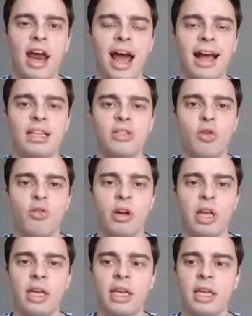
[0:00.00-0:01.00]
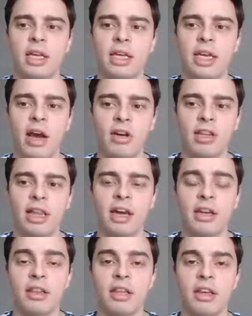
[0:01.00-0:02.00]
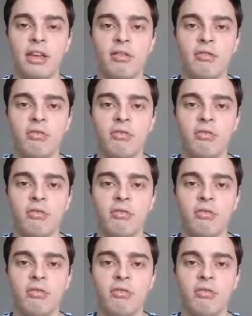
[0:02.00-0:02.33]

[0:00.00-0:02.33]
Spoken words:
has already calculated the